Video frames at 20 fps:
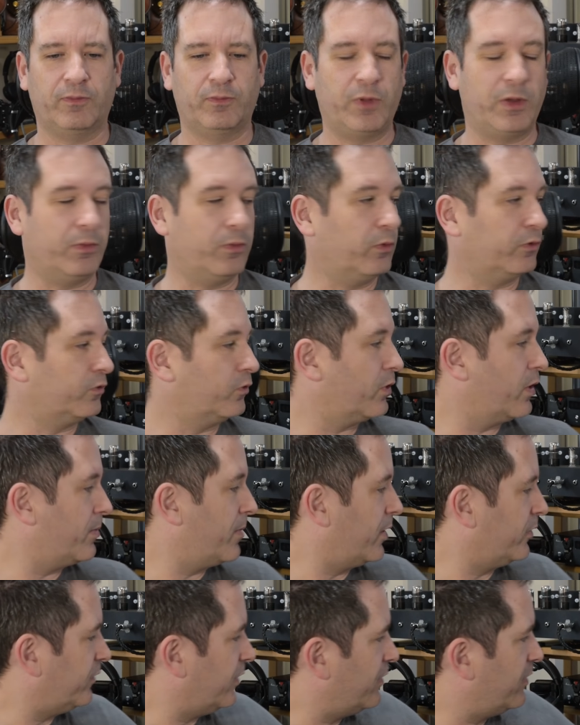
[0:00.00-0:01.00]
people were talking
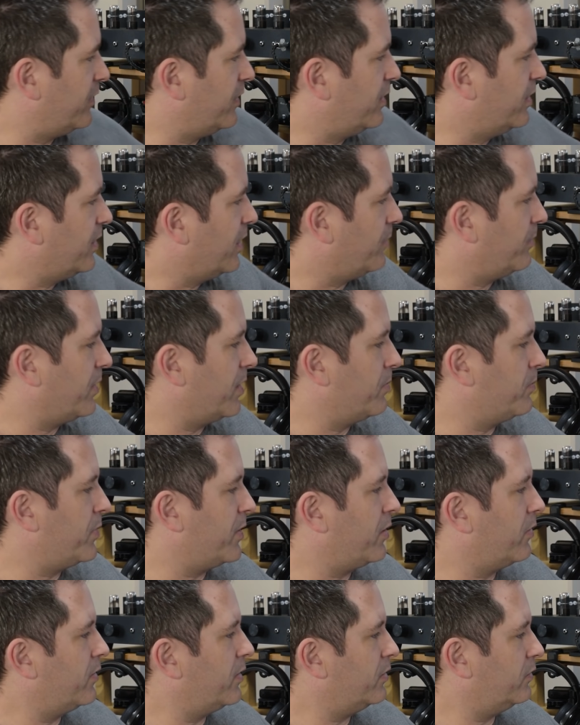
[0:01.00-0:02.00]
about, say, the
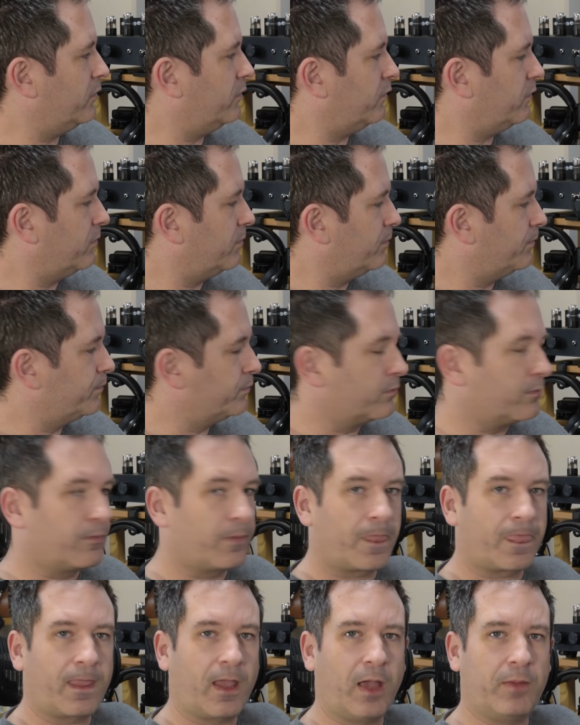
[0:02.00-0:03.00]
Empyreans,
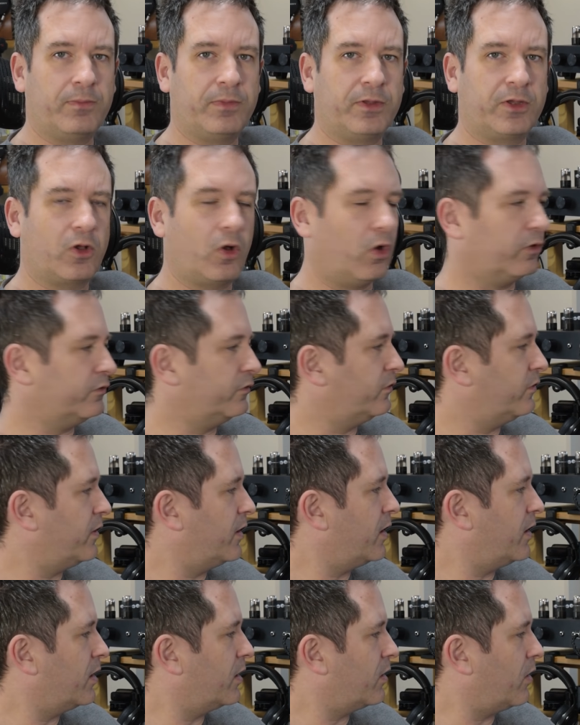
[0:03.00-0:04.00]
and because
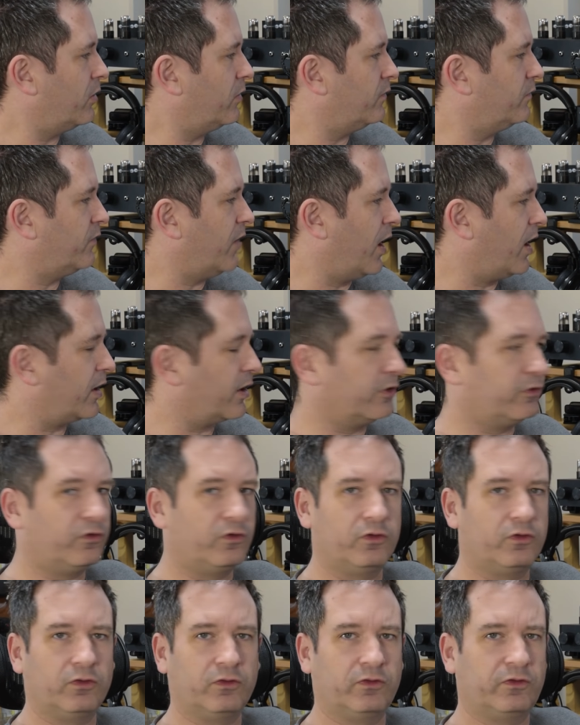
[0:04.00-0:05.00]
they're kind of darker
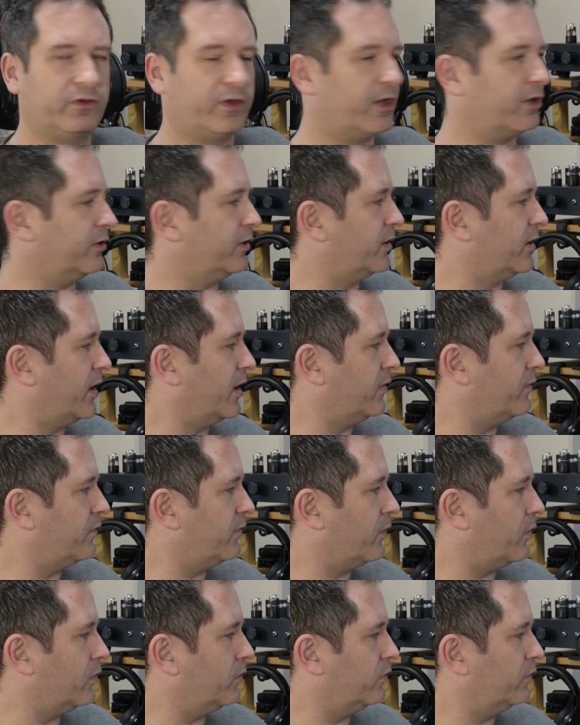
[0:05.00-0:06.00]
tuned sounding
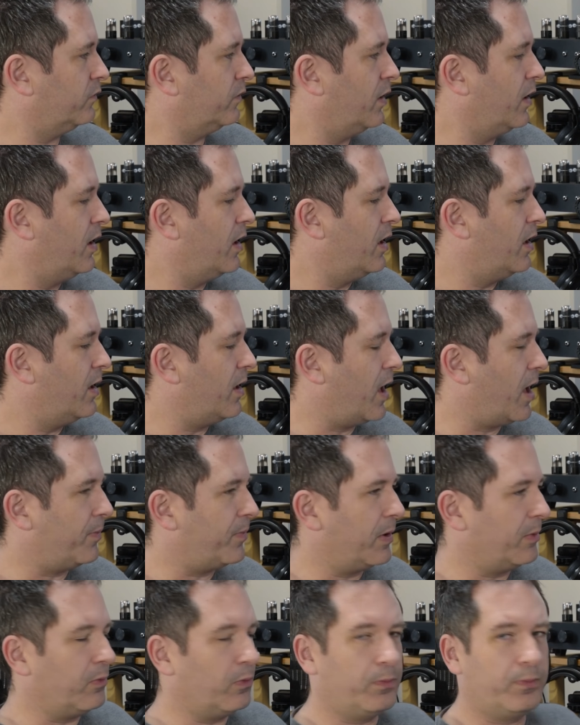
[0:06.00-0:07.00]
headphones,
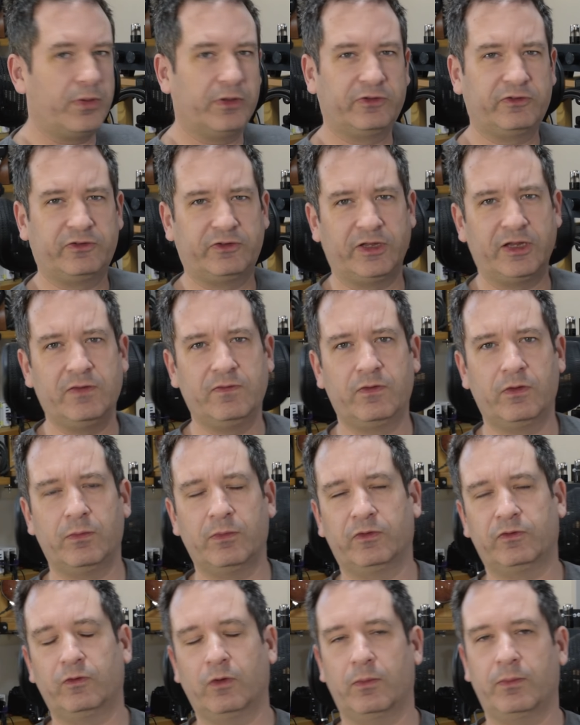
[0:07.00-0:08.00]
people perceive
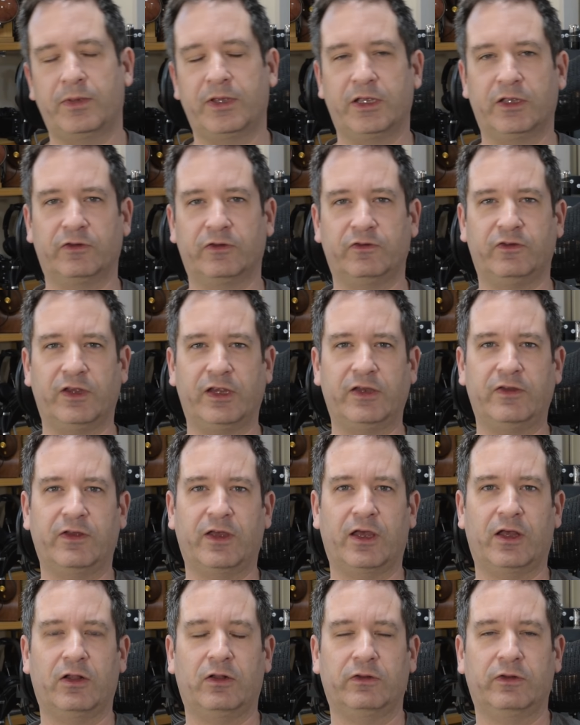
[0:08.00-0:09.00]
them as not being as
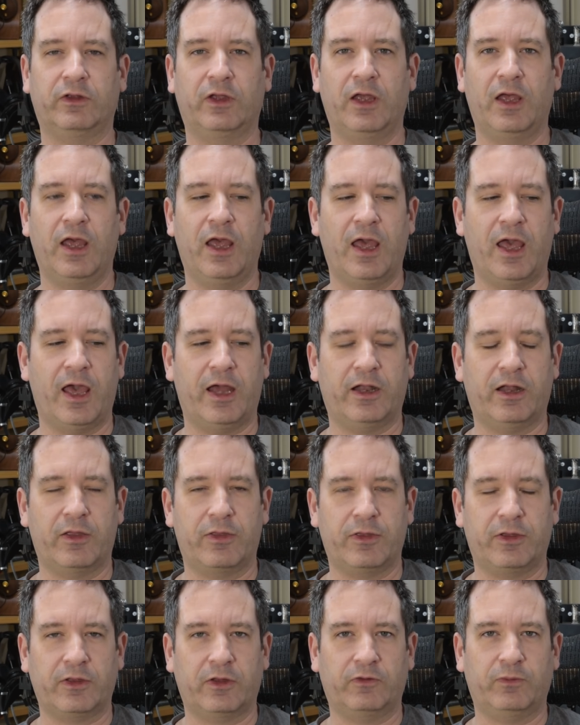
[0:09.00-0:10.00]
detailed. And I
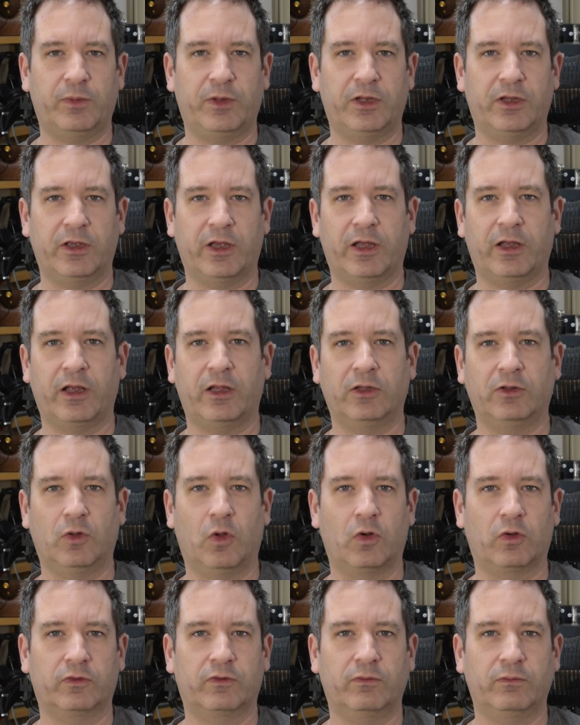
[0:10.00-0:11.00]
think that's been a
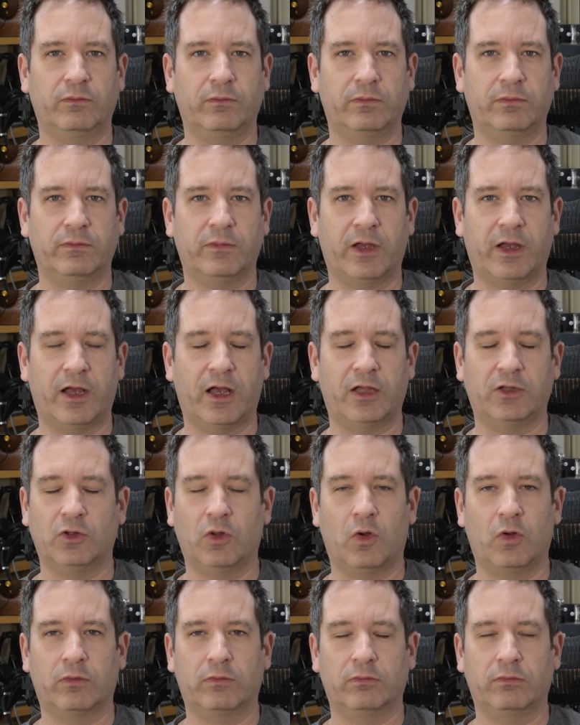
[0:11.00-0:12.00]

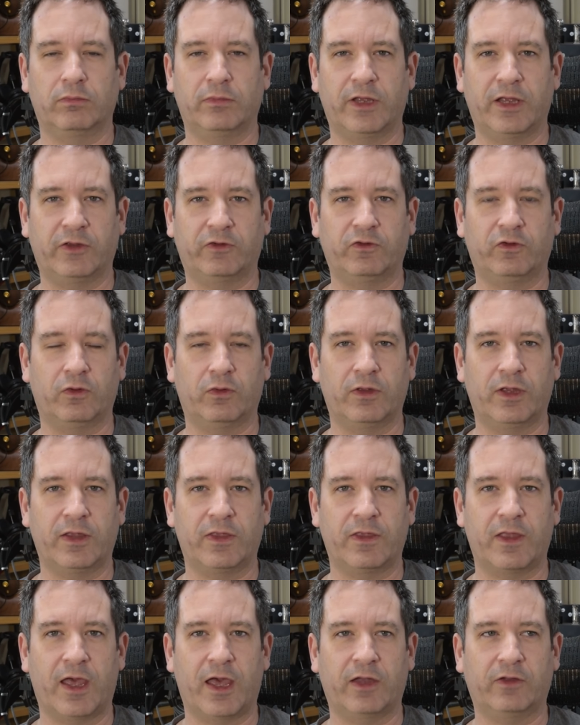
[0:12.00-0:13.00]
long issue,
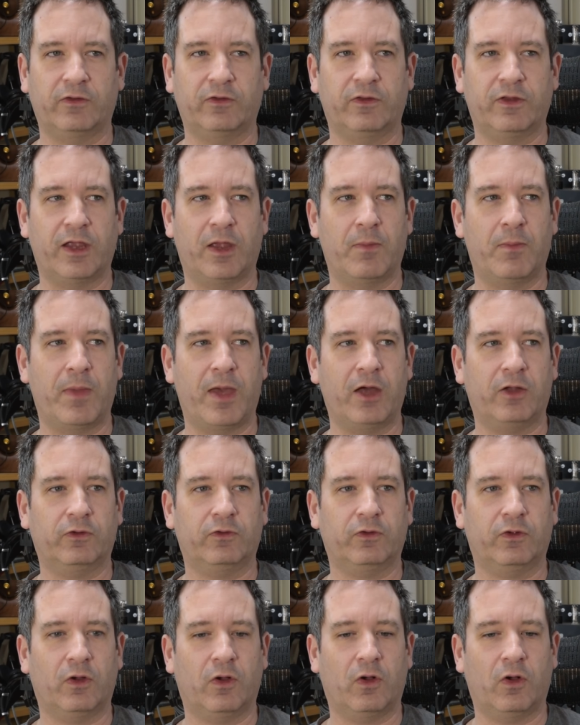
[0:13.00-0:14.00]
in that the
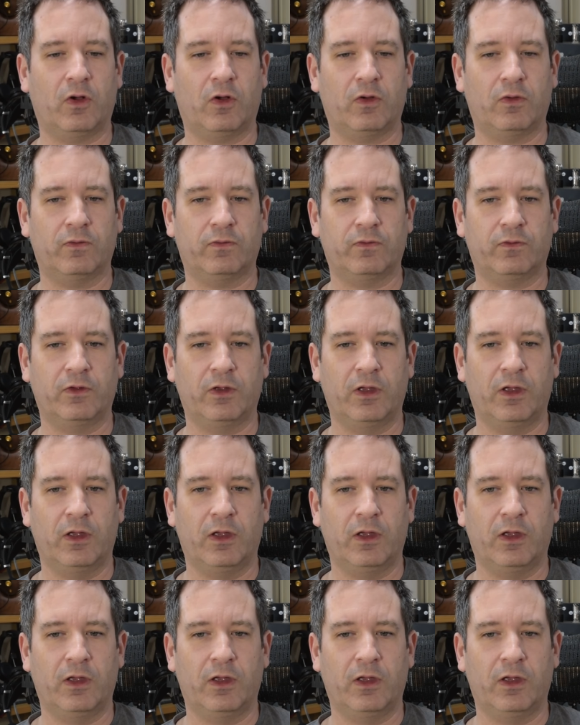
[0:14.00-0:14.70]
amount of,